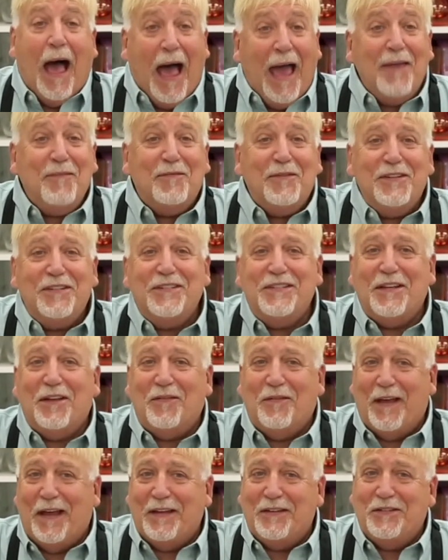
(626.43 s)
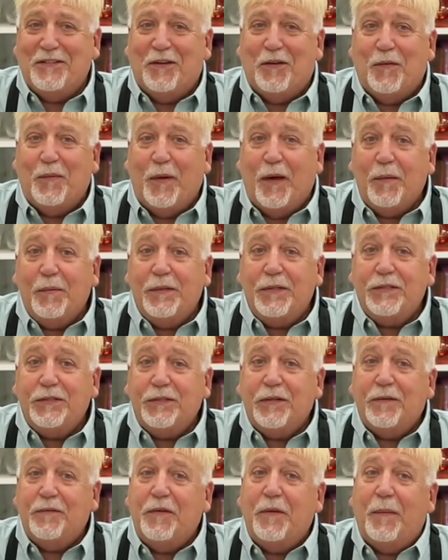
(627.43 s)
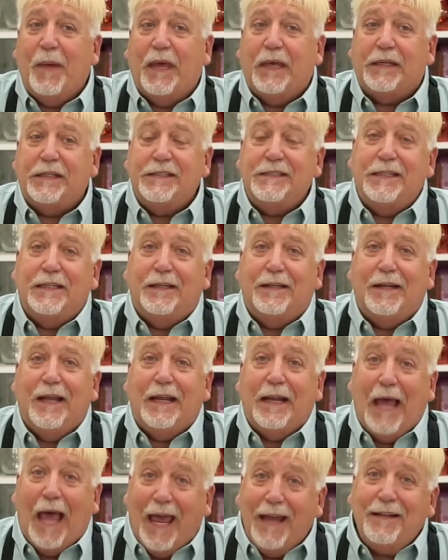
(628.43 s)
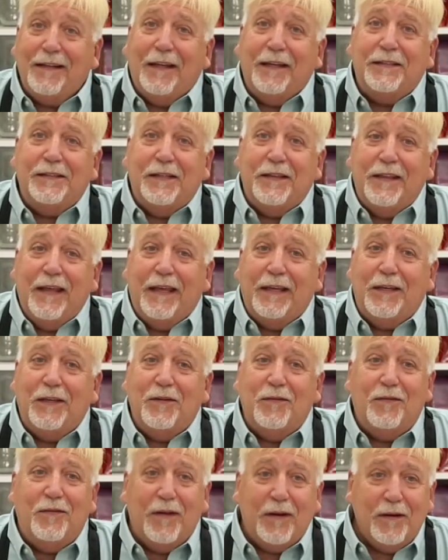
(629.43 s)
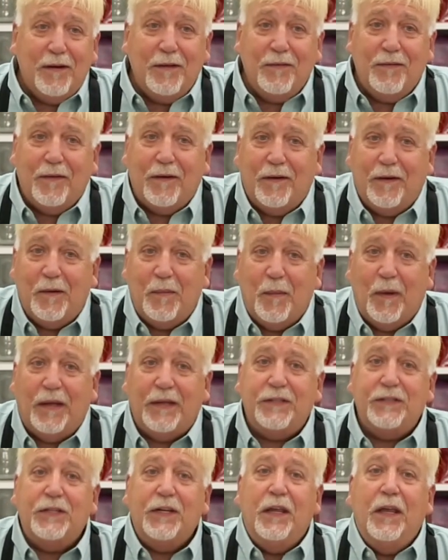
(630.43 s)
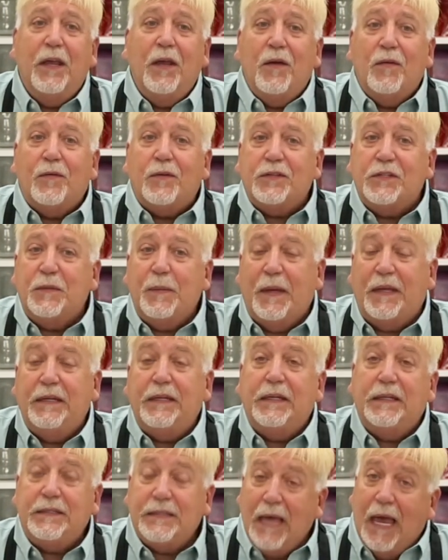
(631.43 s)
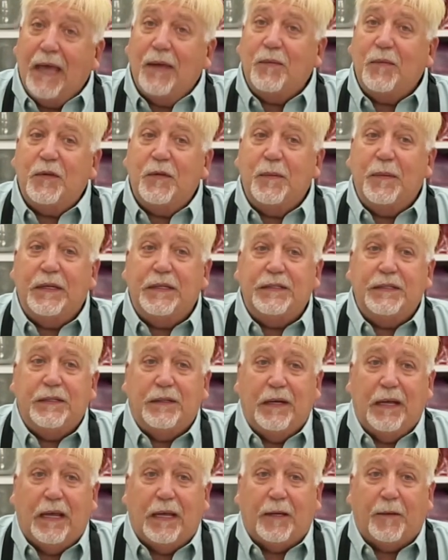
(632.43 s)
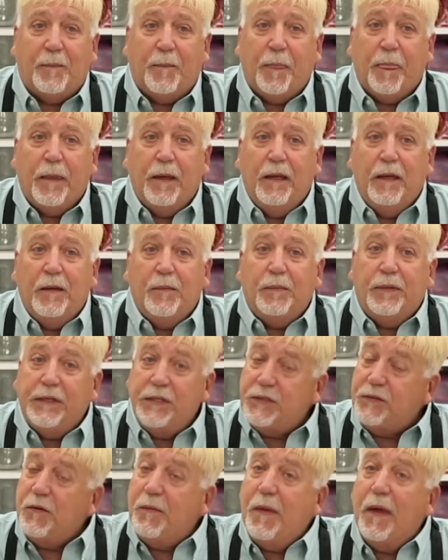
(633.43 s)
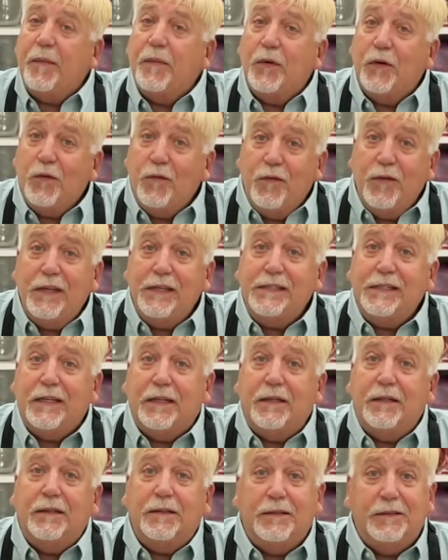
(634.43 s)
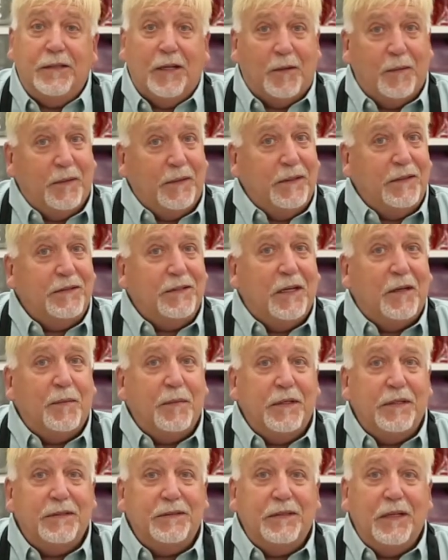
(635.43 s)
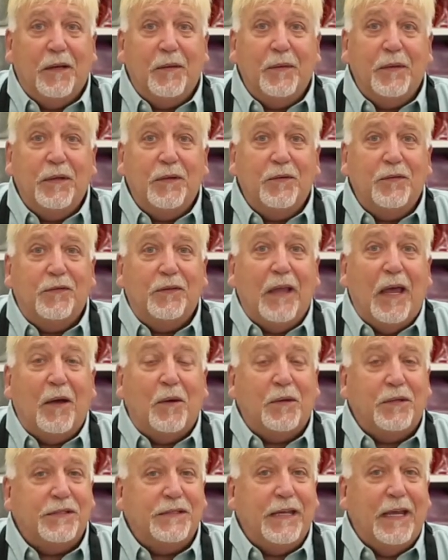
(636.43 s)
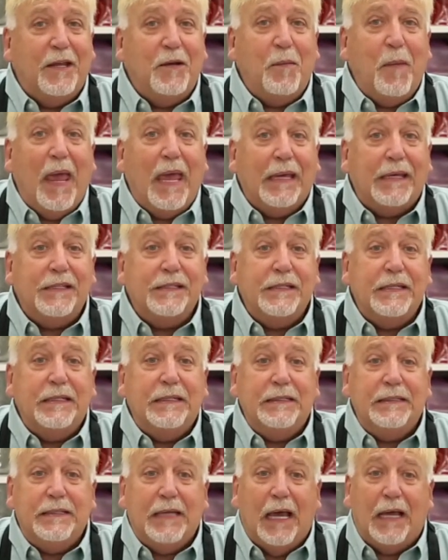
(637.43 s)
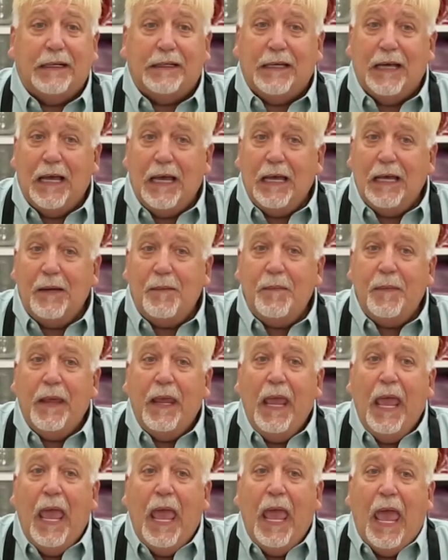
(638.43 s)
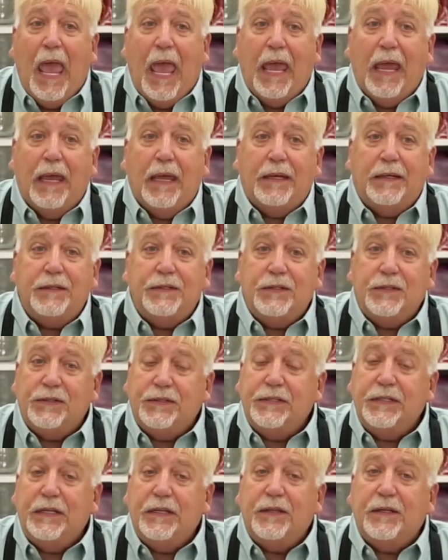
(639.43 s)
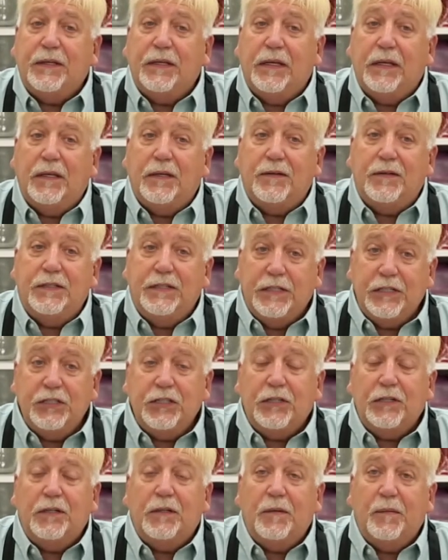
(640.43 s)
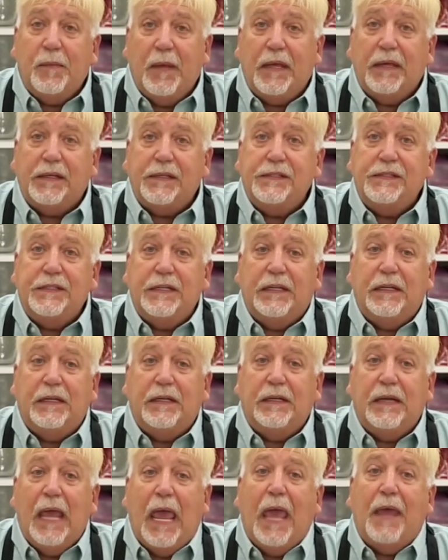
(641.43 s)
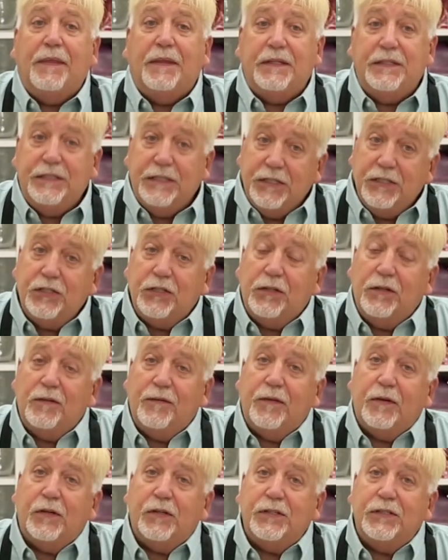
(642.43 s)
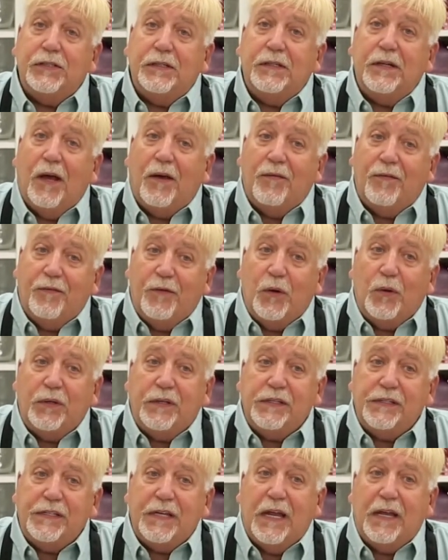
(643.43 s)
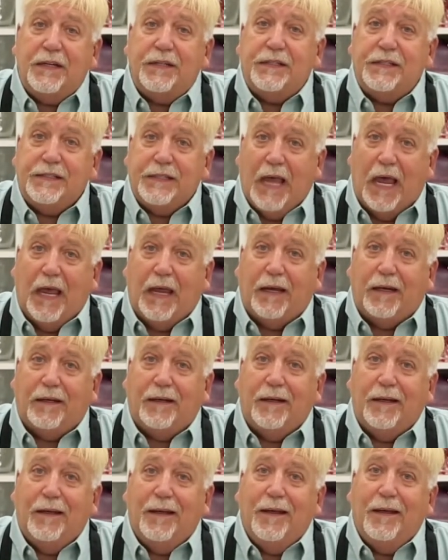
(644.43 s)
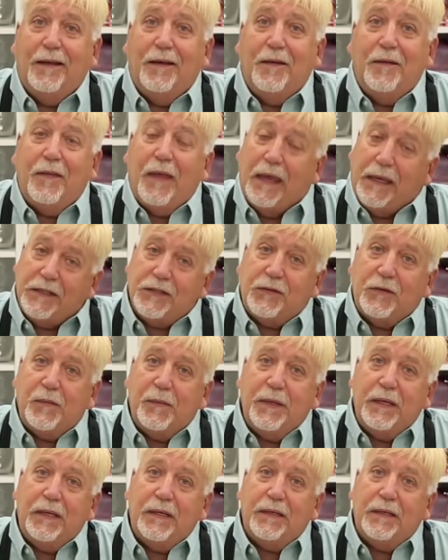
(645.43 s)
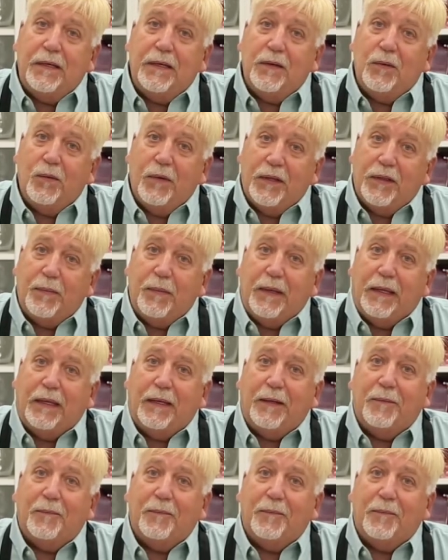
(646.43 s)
I'm Rich Salvaggio, publisher of the magazine, and I'd like to thank you very, very much for spending time with me today. Please remember to visit www.flowersandmagazine.com and to see the digital magazine and the digital version of Focus on Design. Thanks for being with me.